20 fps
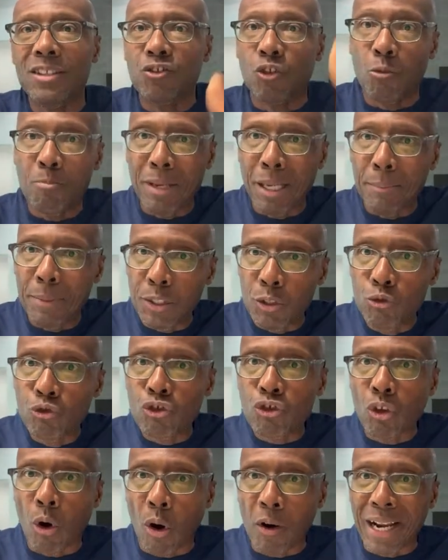So maybe you
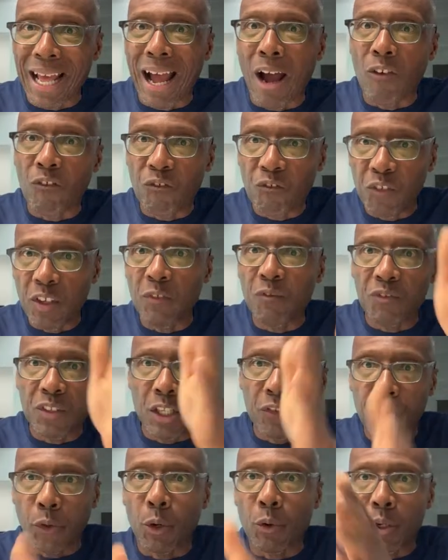start out
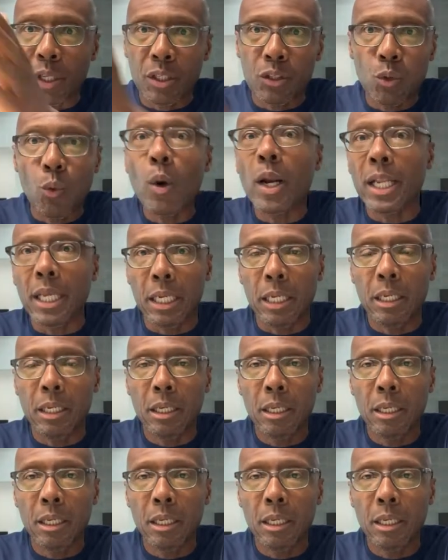50, 30, 20.